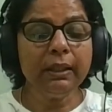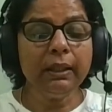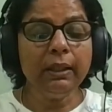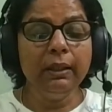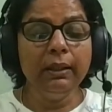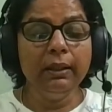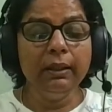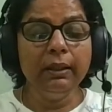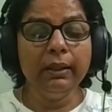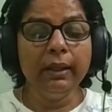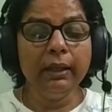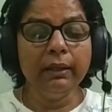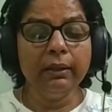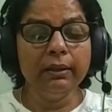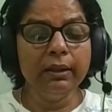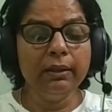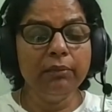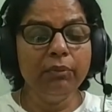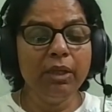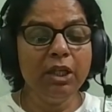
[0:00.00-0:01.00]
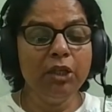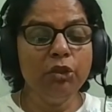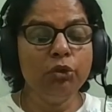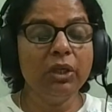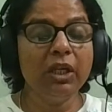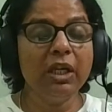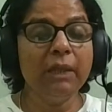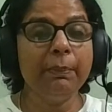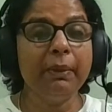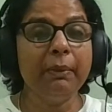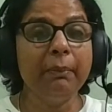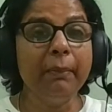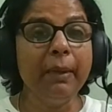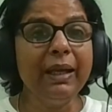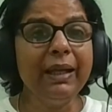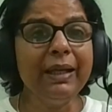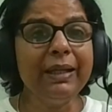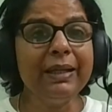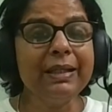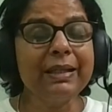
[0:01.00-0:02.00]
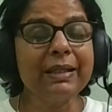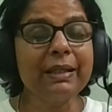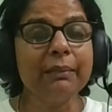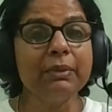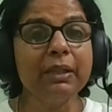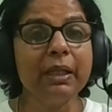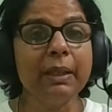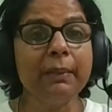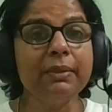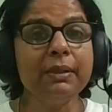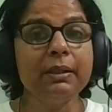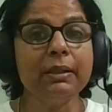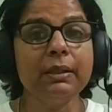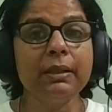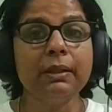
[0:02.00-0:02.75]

uh, the other thing we need to keep in mind is sometimes